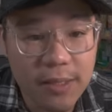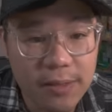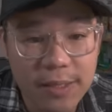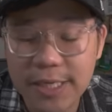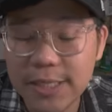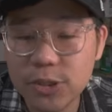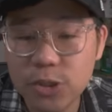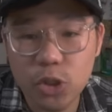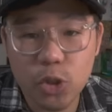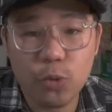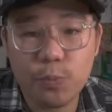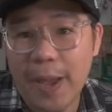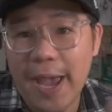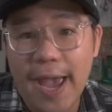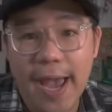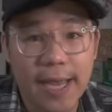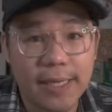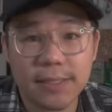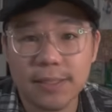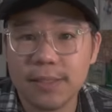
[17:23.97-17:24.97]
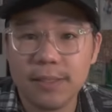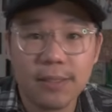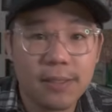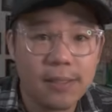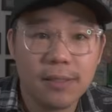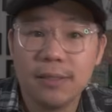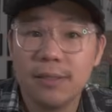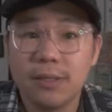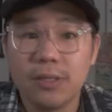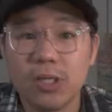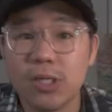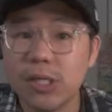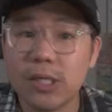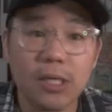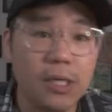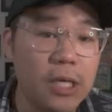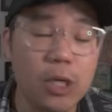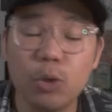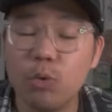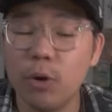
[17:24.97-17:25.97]
These two packs,
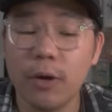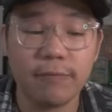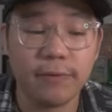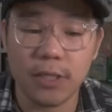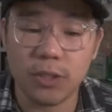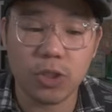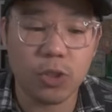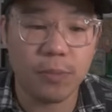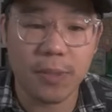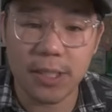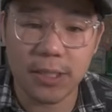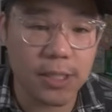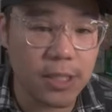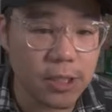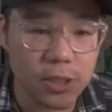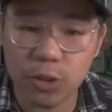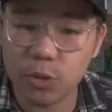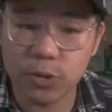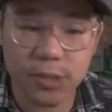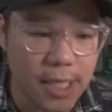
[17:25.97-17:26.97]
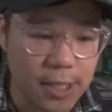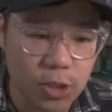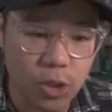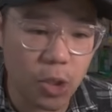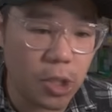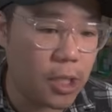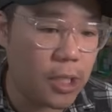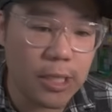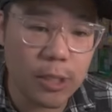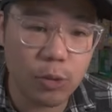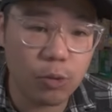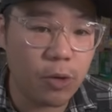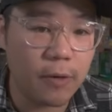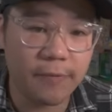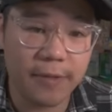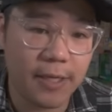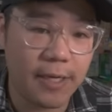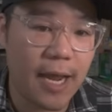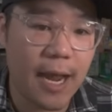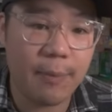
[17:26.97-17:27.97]
equivalent to me. These two sets are equivalent.